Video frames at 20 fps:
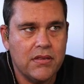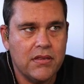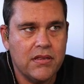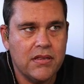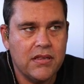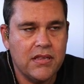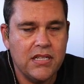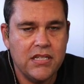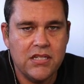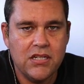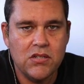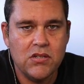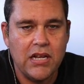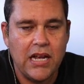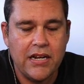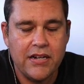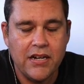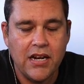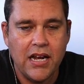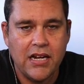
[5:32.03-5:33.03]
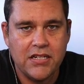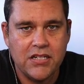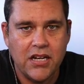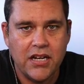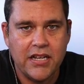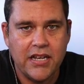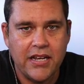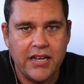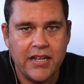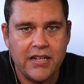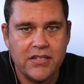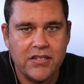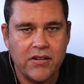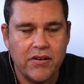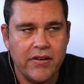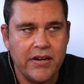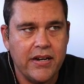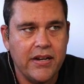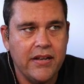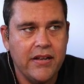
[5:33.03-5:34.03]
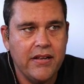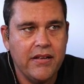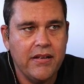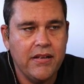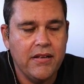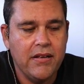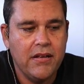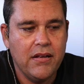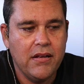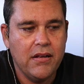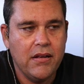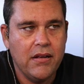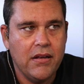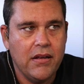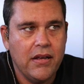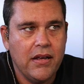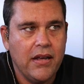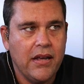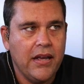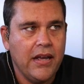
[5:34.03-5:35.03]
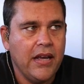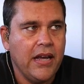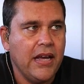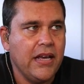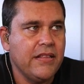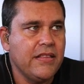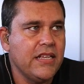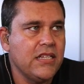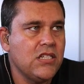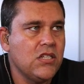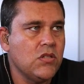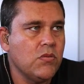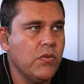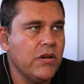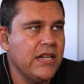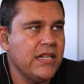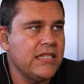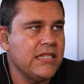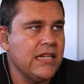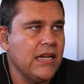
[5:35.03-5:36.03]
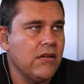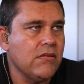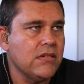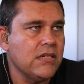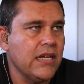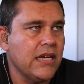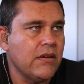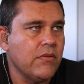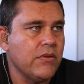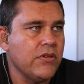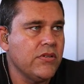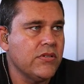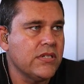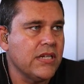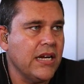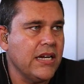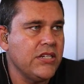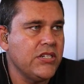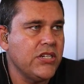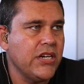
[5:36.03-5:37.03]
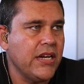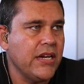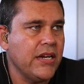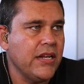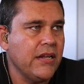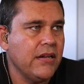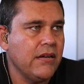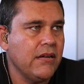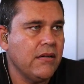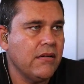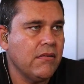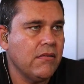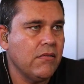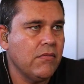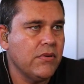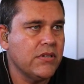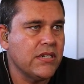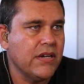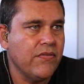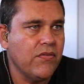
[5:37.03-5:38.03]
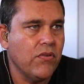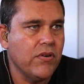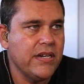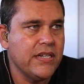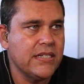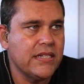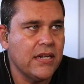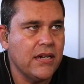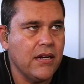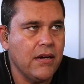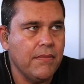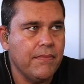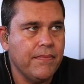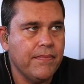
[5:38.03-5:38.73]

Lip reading: This is not ducking it. Sorry. And this is what it sounds like when you sidechain it, which I've already set up.